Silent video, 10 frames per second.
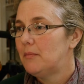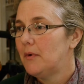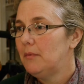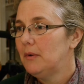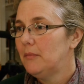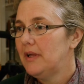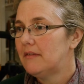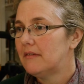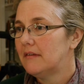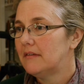problem
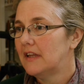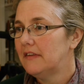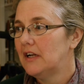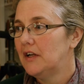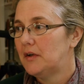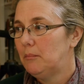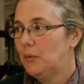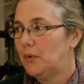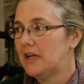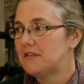with something like a
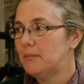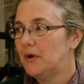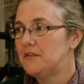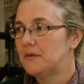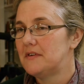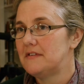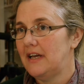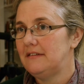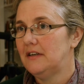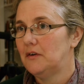book as opposed to a
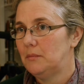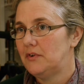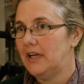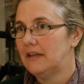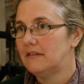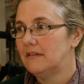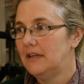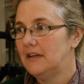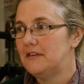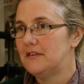static object
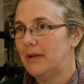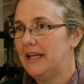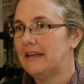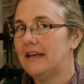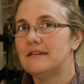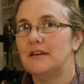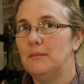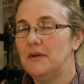in a display case in a